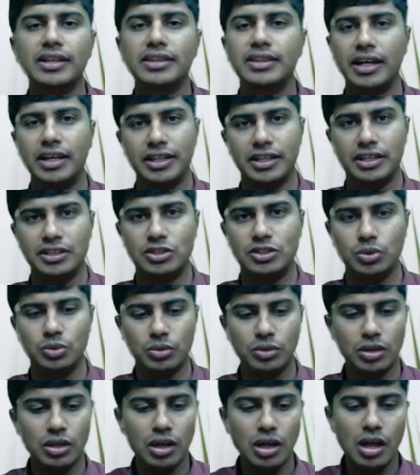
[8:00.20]
and thirtieth
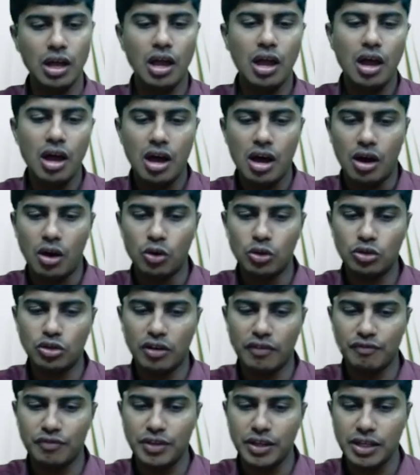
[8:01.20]
June. Out
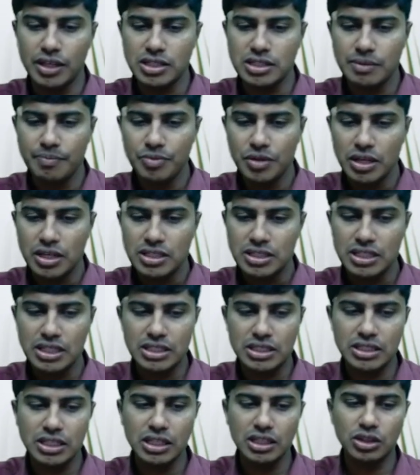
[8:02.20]
of this,
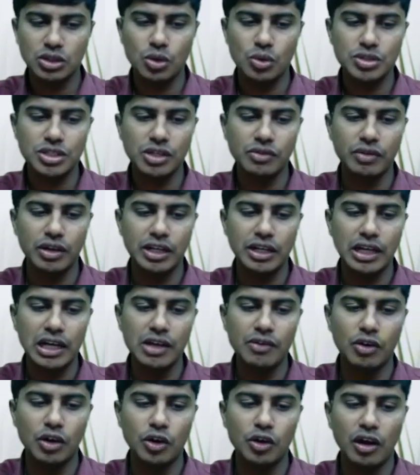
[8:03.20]
sixteen thousand were
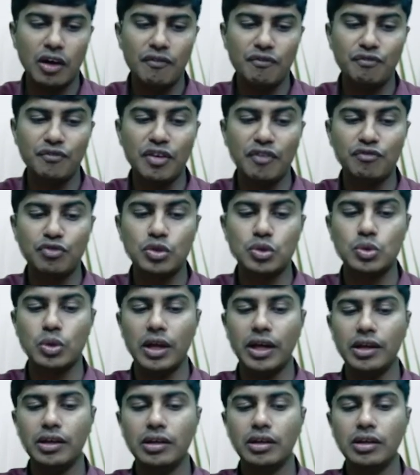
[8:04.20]
delivered on fifth
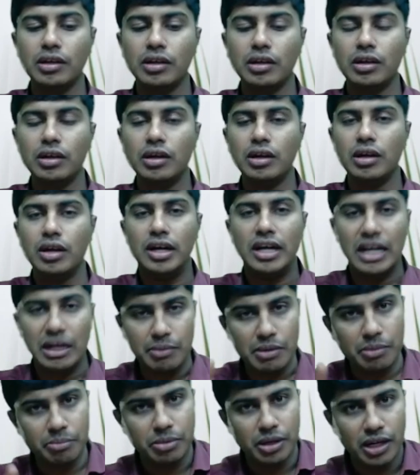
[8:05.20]
July.
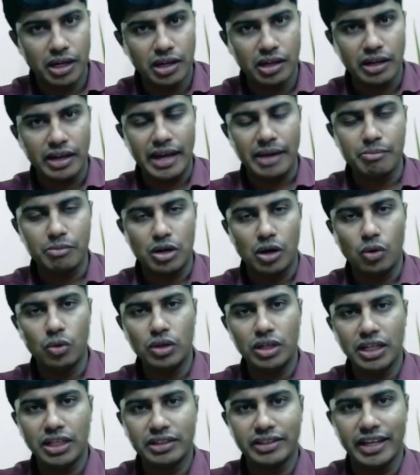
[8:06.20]
Remember, I am
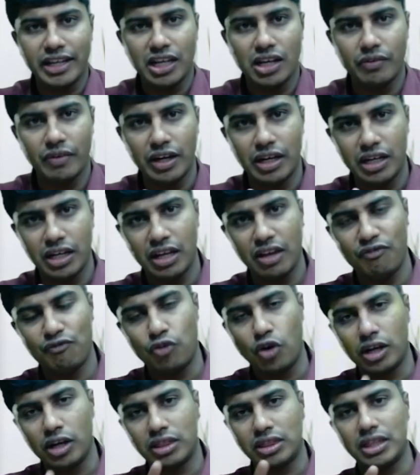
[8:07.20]
counting the inventory
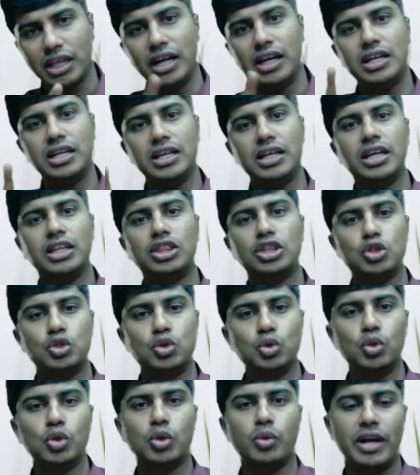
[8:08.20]
for thirtieth
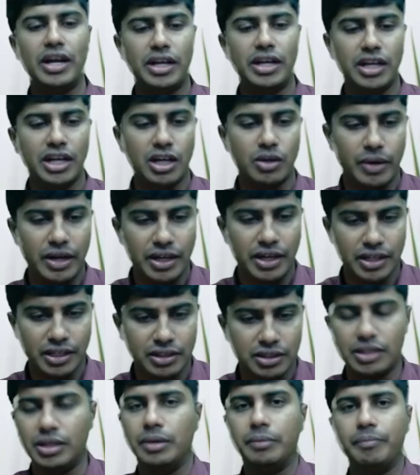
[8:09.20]
June twenty
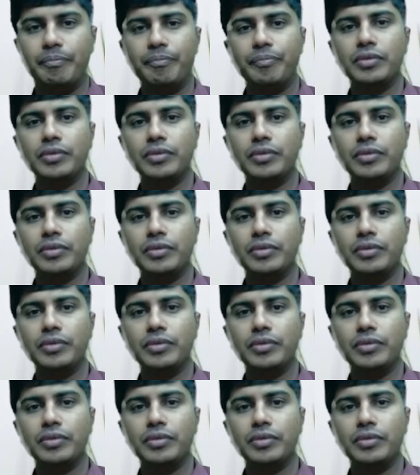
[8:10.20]
twenty-three.